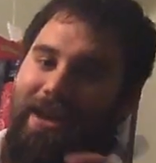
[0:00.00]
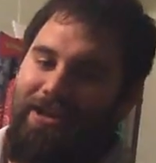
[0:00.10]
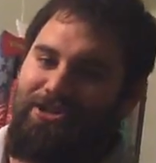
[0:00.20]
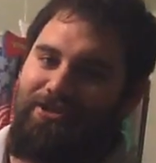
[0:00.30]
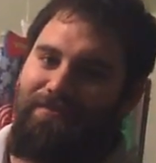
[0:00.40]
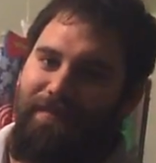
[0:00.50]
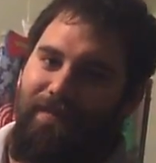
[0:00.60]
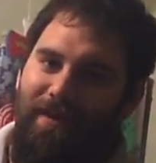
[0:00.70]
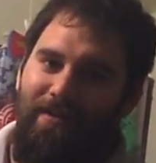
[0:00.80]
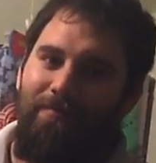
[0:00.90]
It's just for
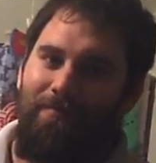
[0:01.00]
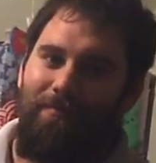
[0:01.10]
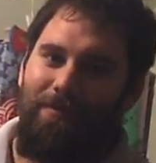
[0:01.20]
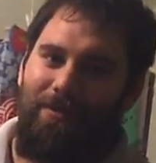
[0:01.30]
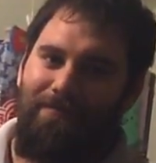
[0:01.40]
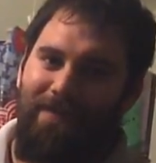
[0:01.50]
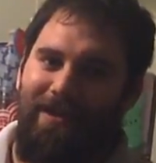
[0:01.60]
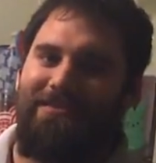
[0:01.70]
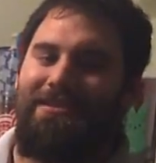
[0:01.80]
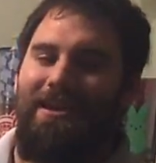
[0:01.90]
fun with our
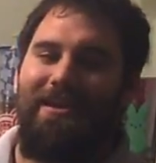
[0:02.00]
friends